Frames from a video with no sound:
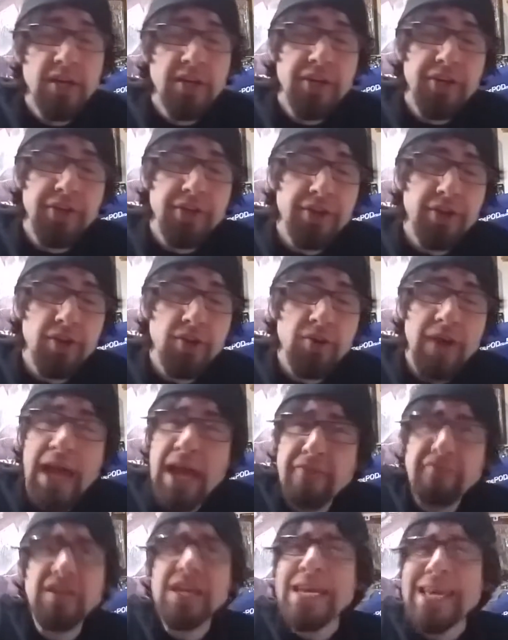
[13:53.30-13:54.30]
you know,
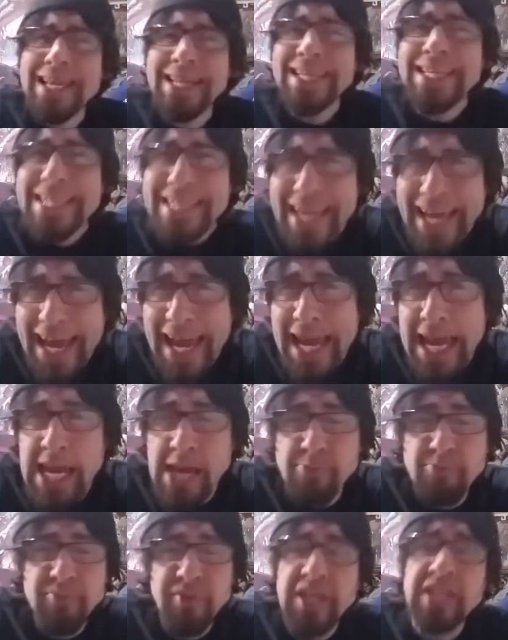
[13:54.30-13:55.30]
heavy-hitting
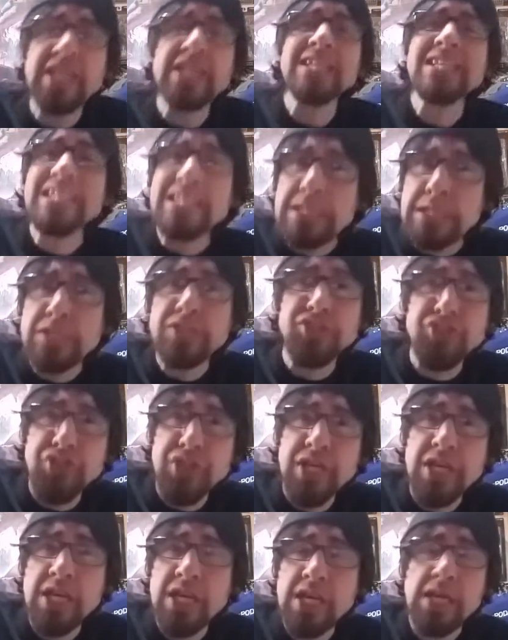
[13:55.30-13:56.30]
game that you need to
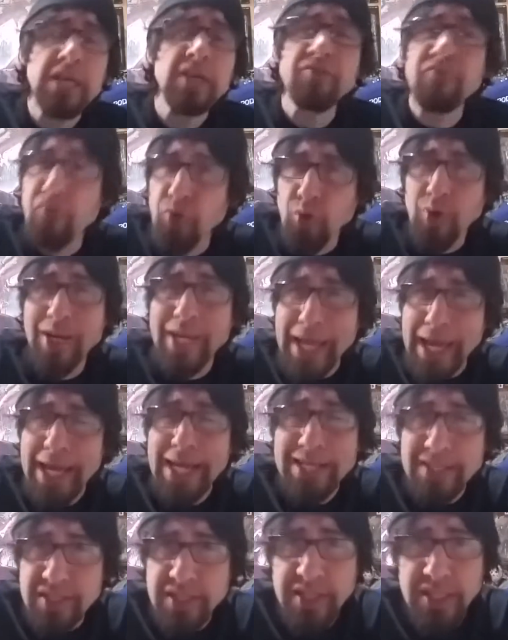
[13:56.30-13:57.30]
see in 4K
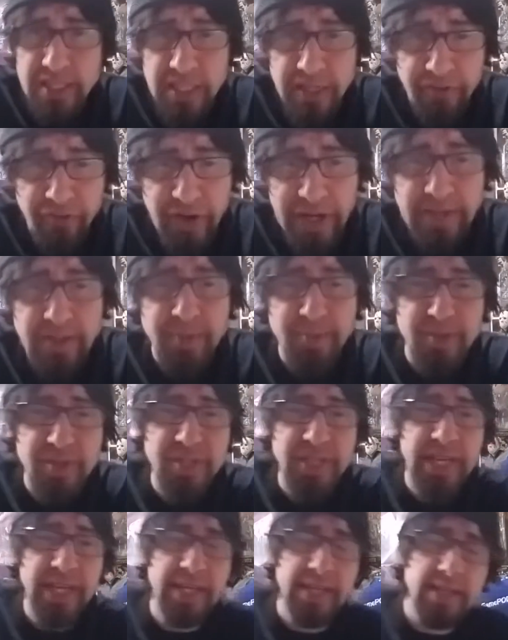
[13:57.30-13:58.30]
and 60 frames per
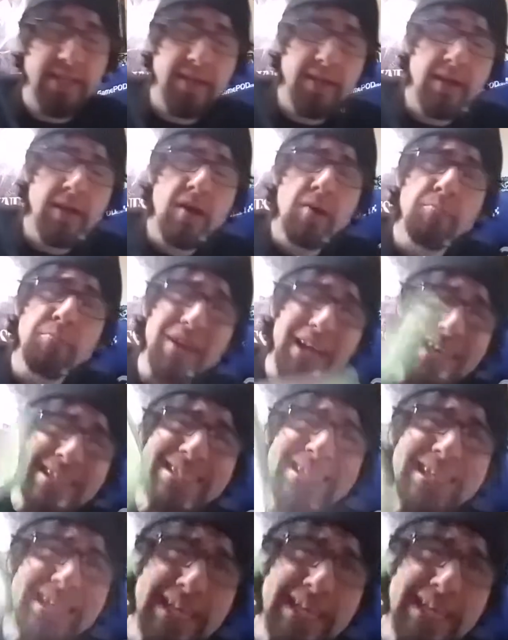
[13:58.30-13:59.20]
second. But I did